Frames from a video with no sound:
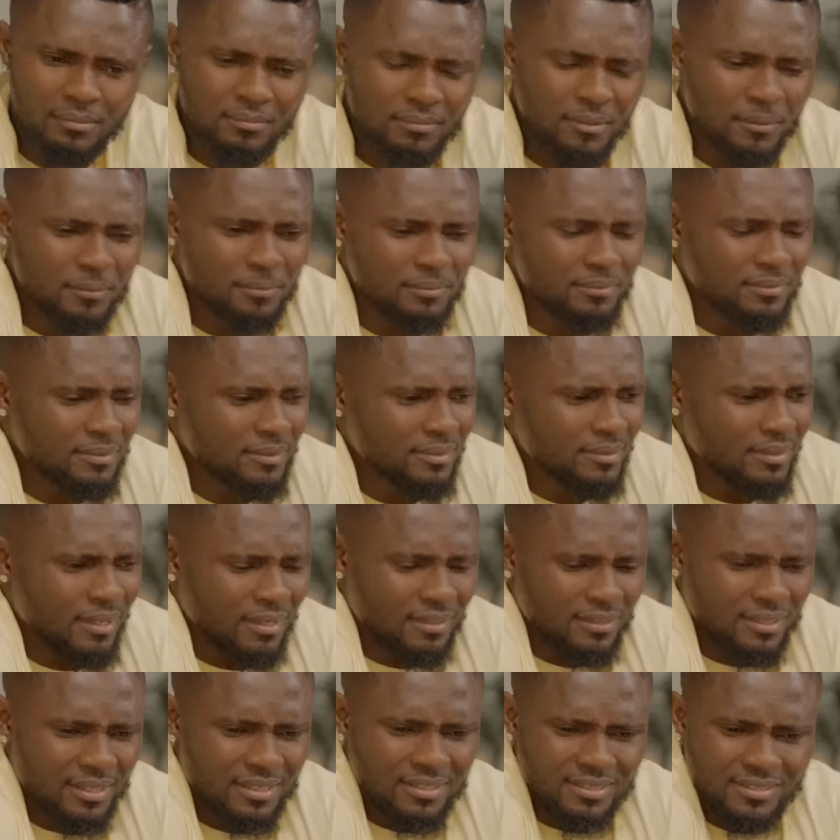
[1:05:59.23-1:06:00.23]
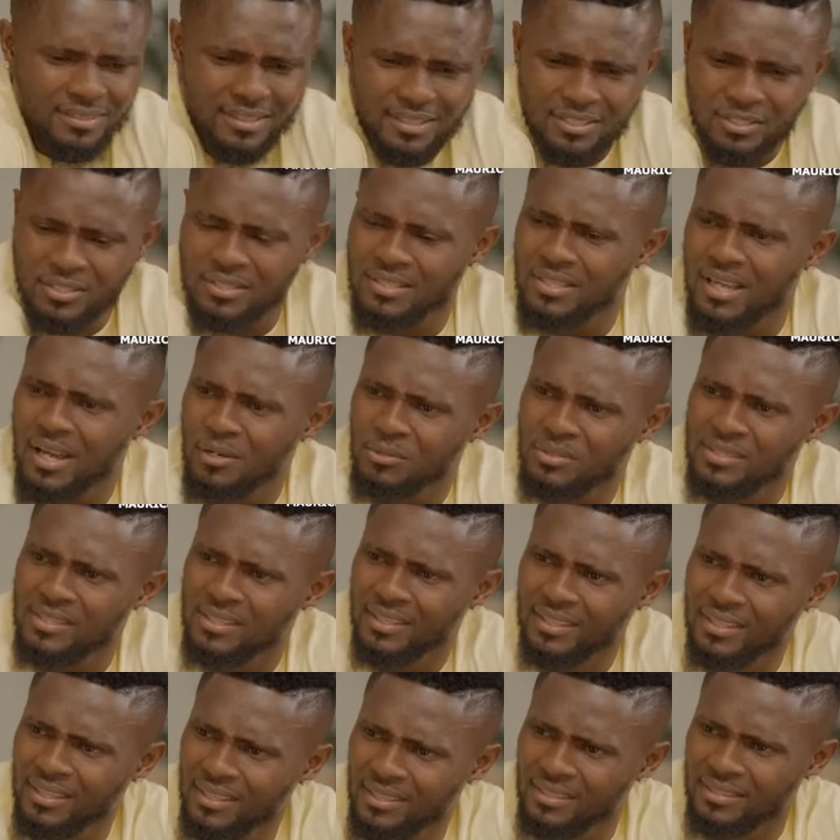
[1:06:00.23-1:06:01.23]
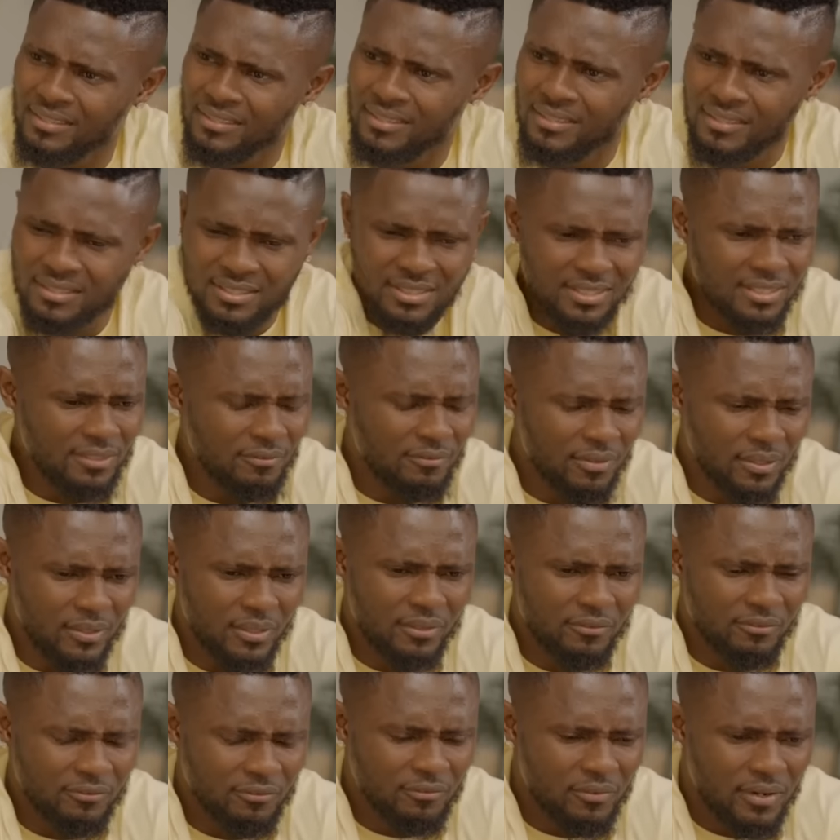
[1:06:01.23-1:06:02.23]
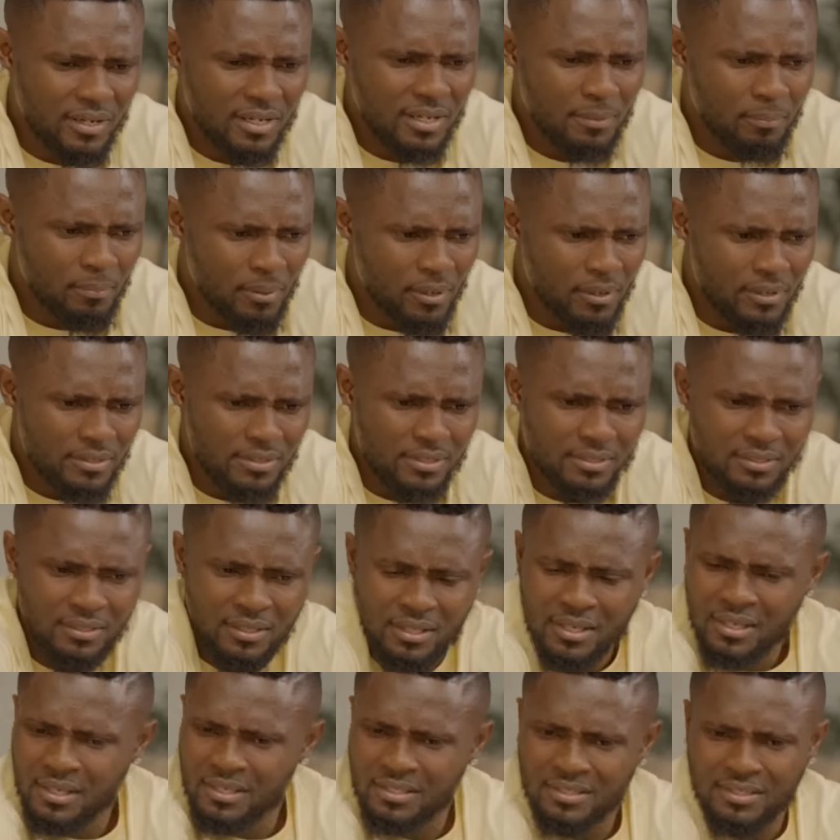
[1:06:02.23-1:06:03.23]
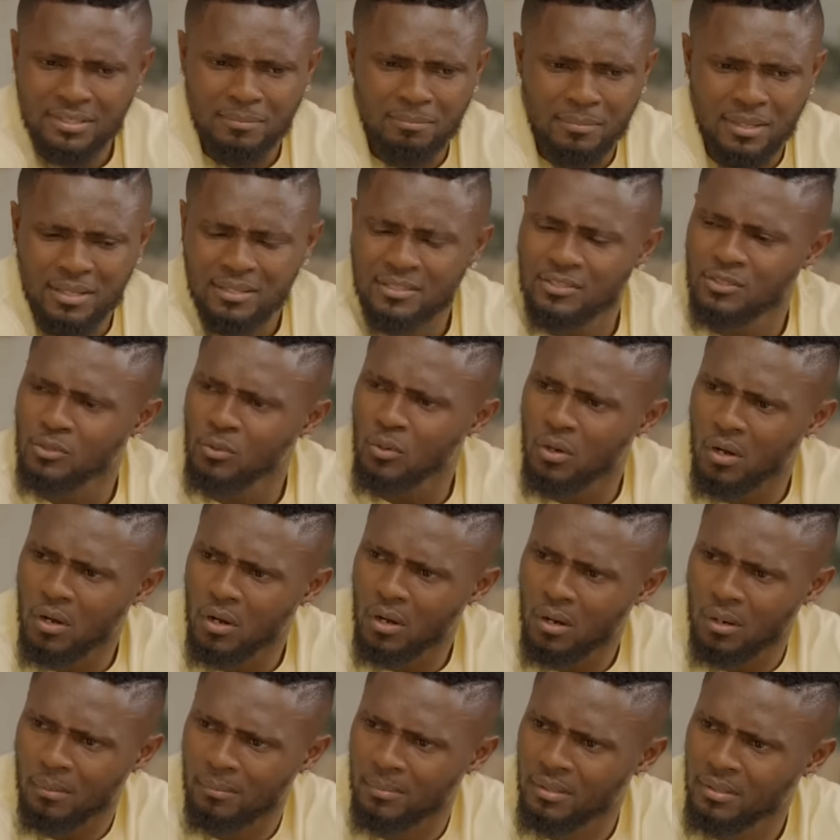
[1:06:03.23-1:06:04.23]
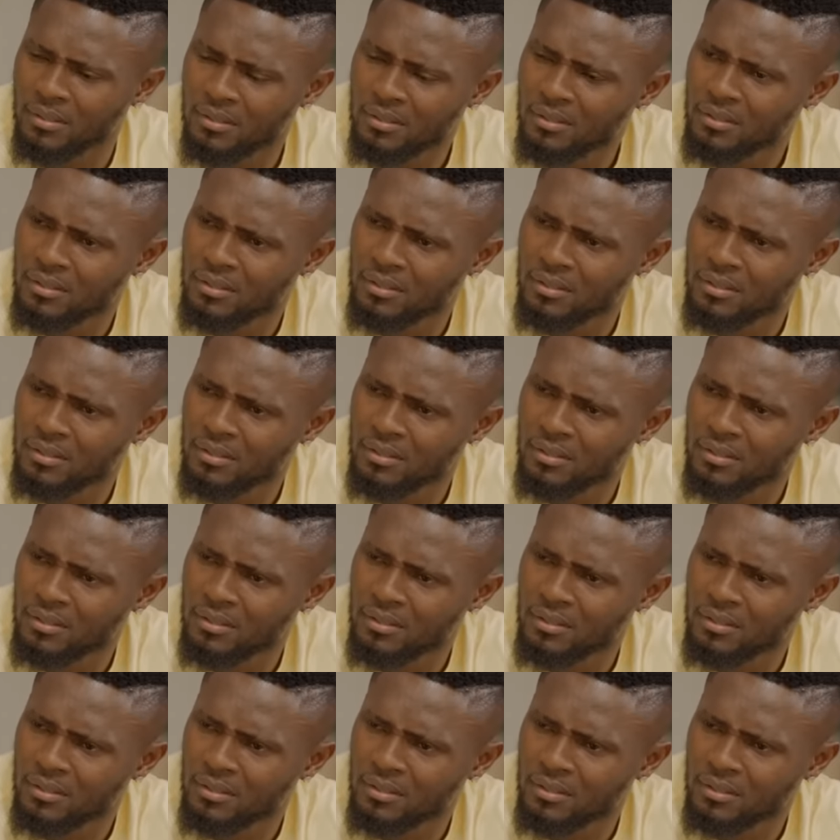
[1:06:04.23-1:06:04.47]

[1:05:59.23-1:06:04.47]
Mom, that's just how she is. She's a very friendly person. She means no harm.